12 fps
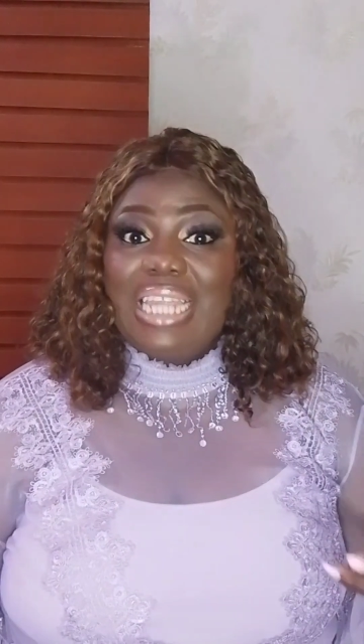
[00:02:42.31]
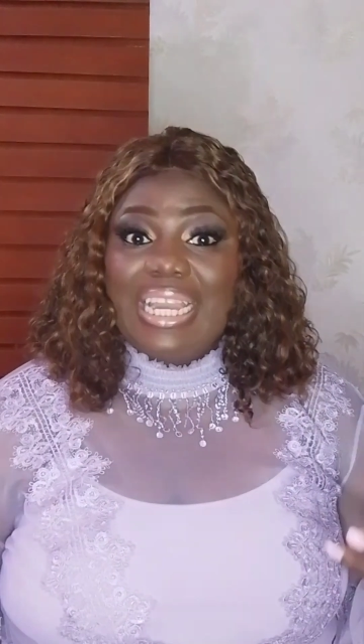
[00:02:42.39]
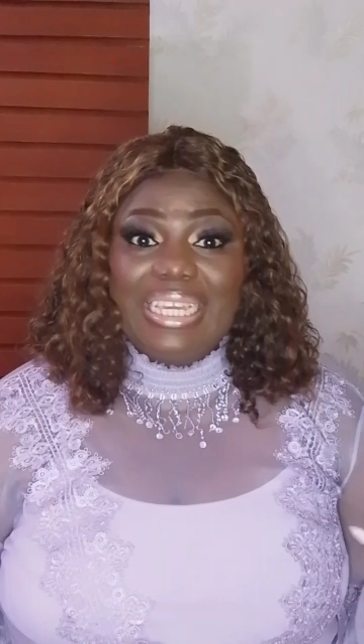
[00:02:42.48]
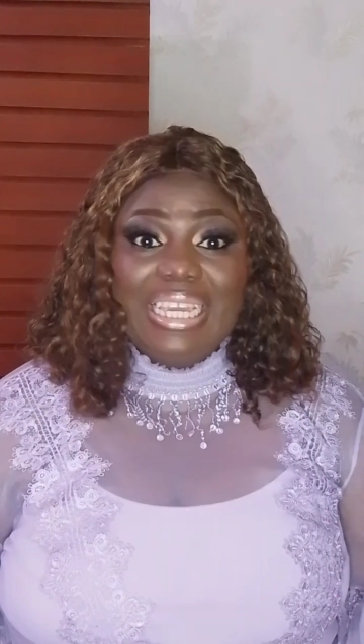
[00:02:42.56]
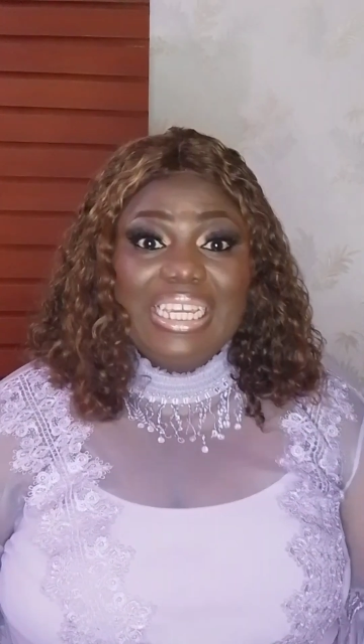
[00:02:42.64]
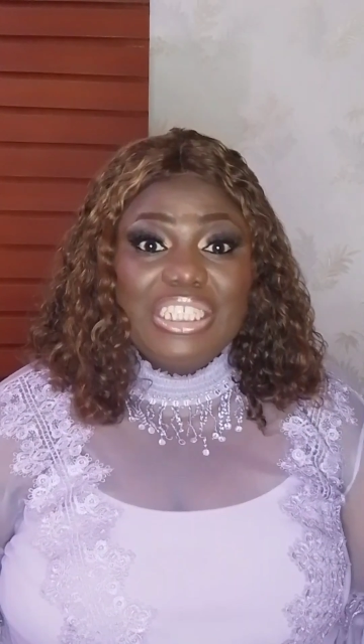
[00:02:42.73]

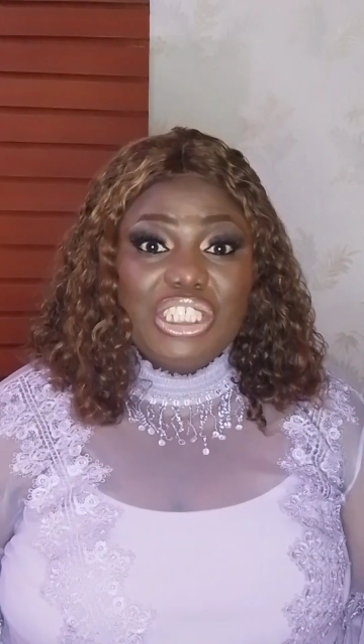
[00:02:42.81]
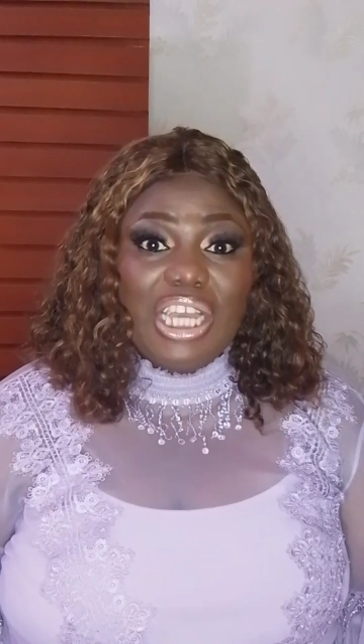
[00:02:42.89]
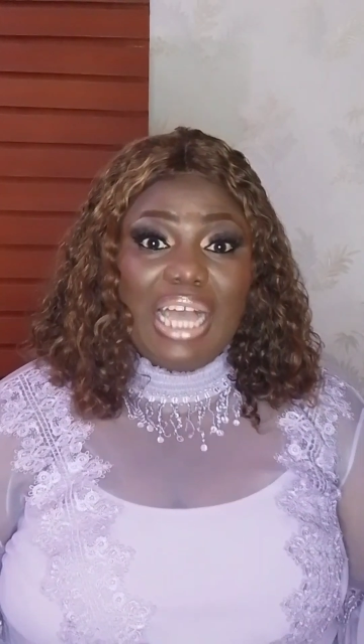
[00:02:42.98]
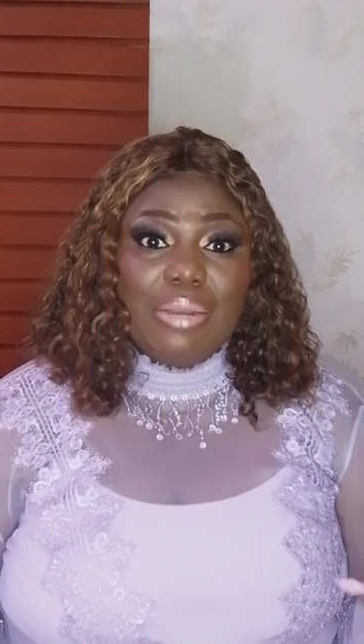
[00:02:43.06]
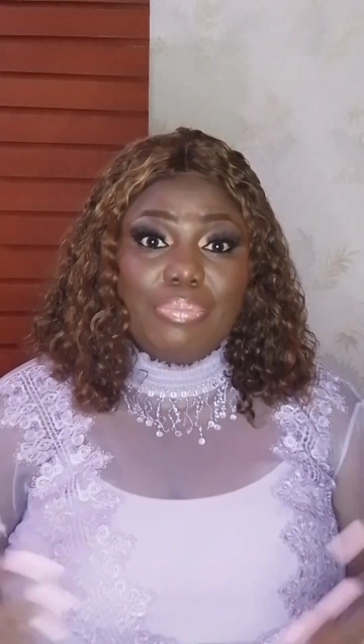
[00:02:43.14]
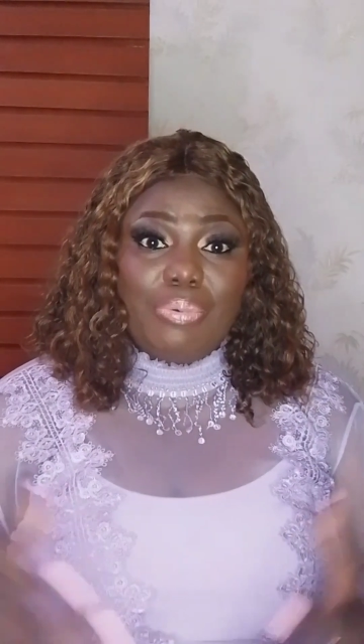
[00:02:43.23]
like India
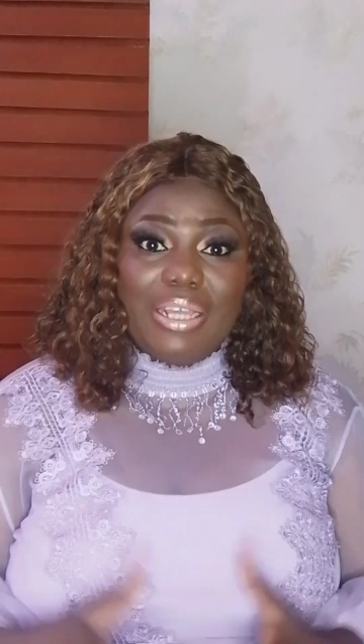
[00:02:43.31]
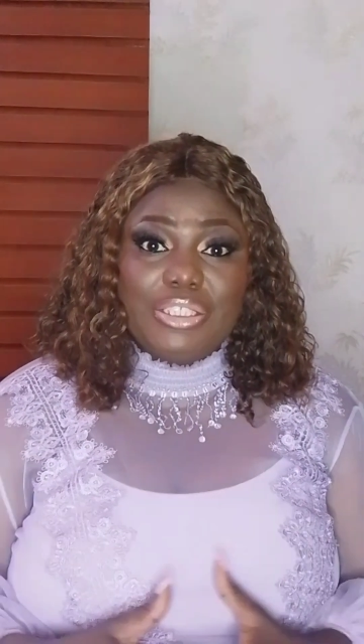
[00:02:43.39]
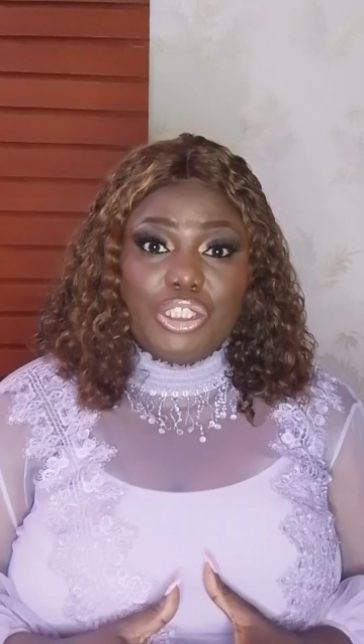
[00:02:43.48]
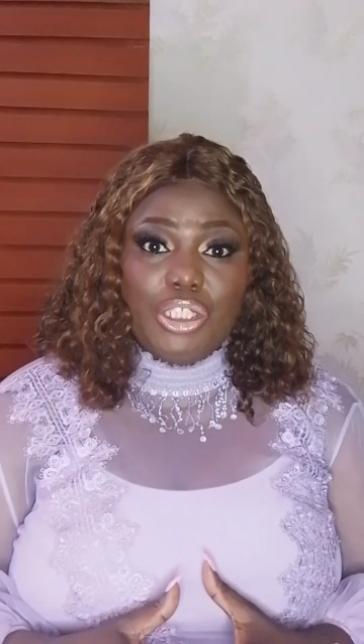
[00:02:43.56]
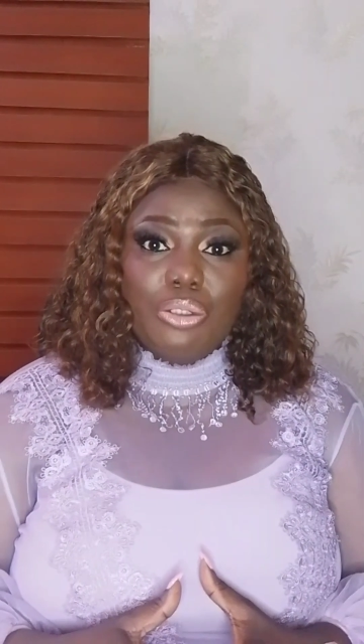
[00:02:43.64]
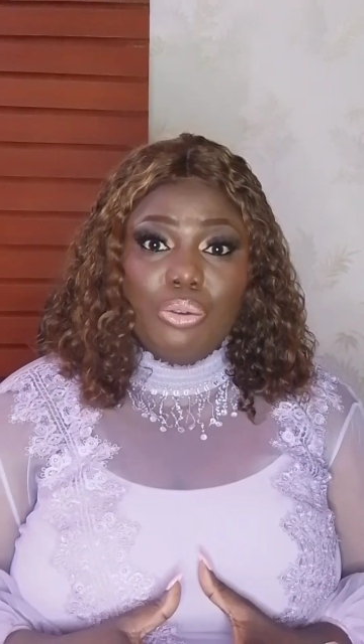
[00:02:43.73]
and
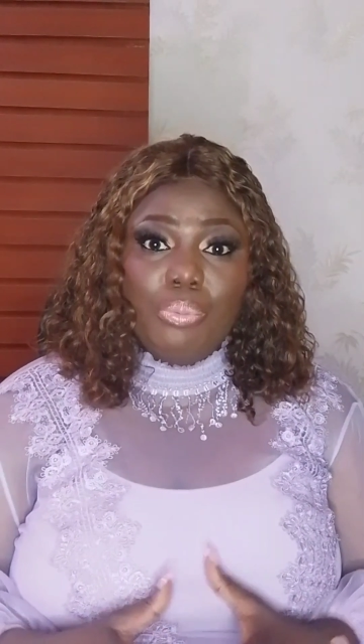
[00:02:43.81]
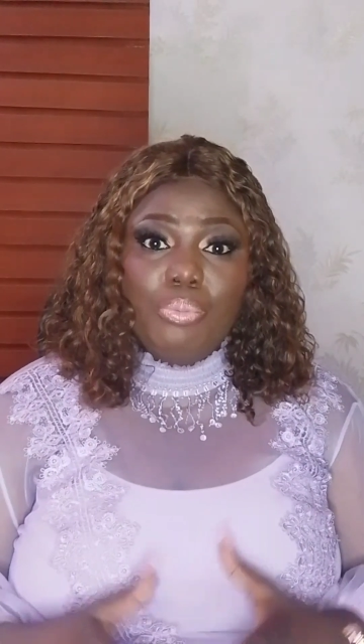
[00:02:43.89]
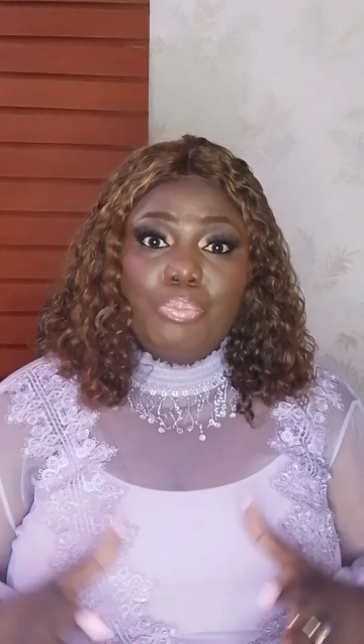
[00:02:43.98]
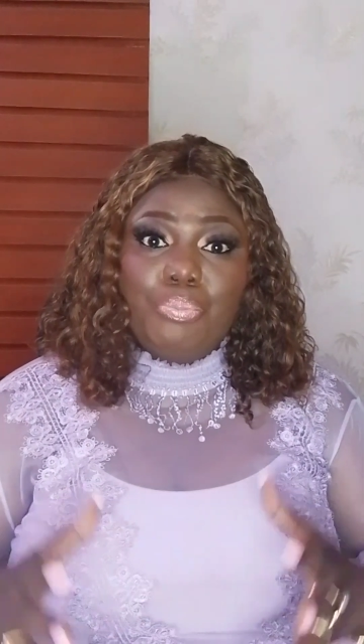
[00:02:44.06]
Brazil,